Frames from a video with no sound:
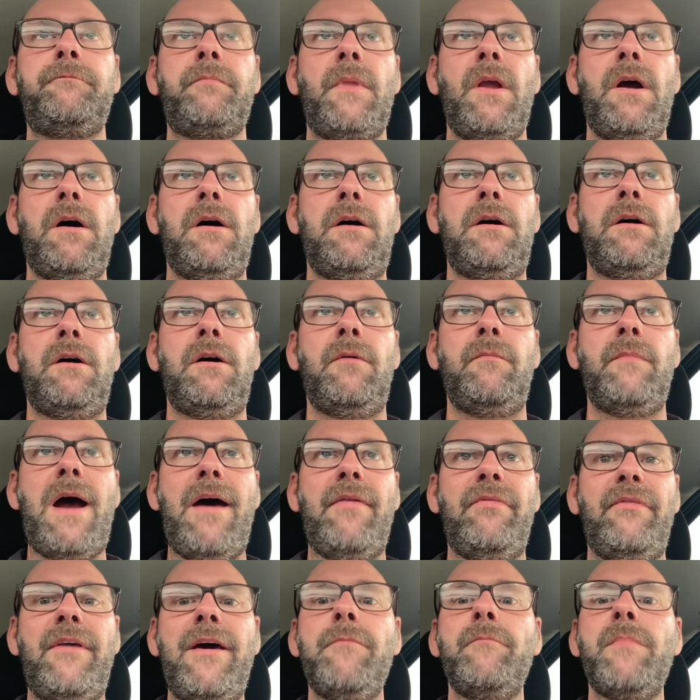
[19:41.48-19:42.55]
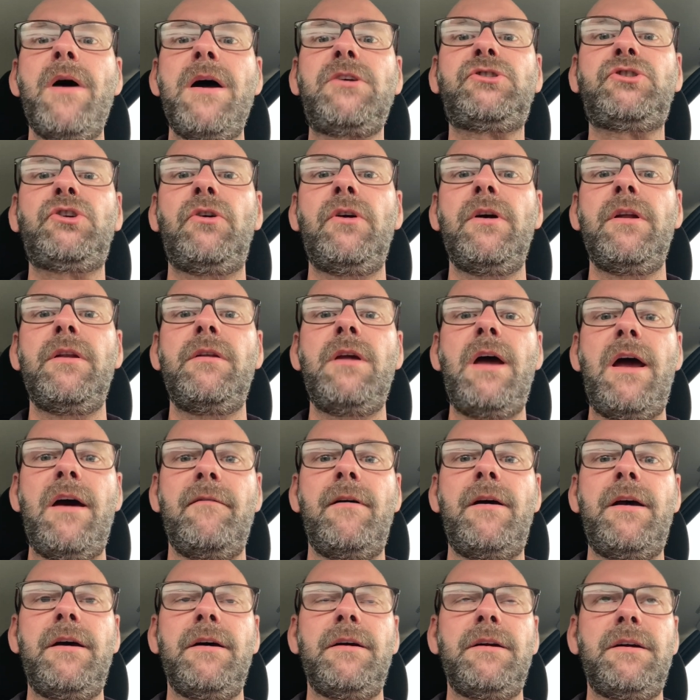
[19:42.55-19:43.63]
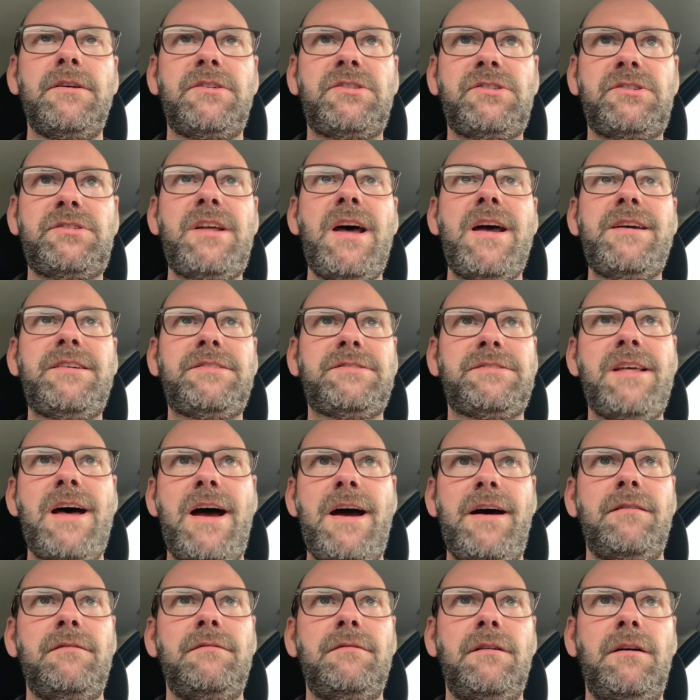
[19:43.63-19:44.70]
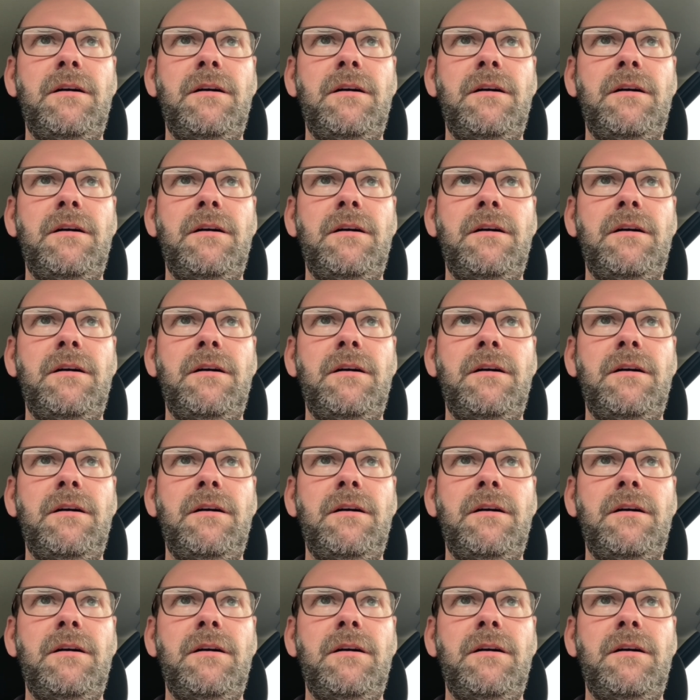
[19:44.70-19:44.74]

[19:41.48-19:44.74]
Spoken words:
and then make sure it stays that,